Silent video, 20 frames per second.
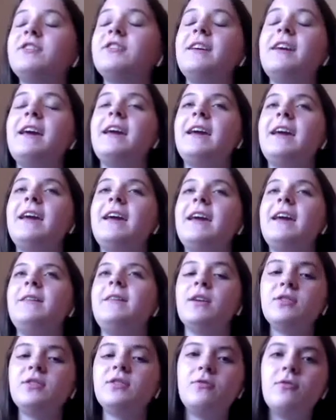Actually,
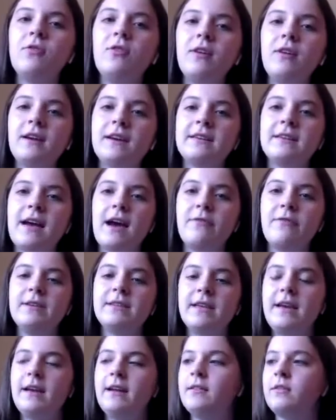in middle school, because
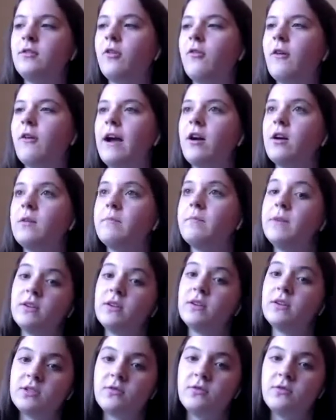I was in choir
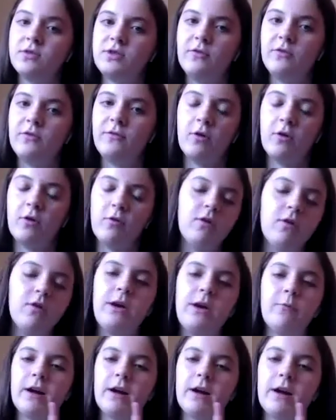in middle school too for
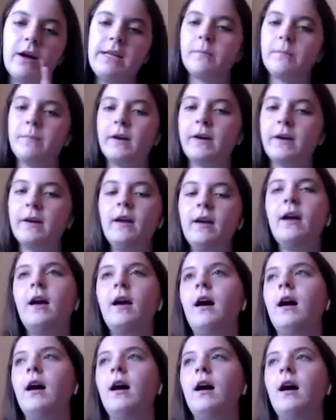only 1 year, but
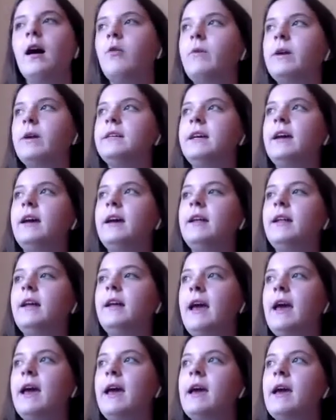we
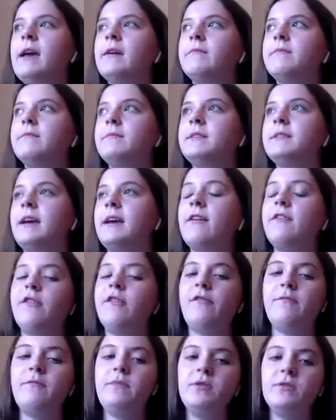did a
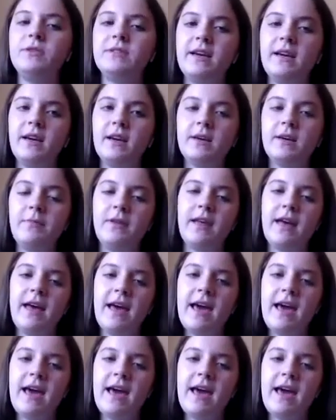Sound of Music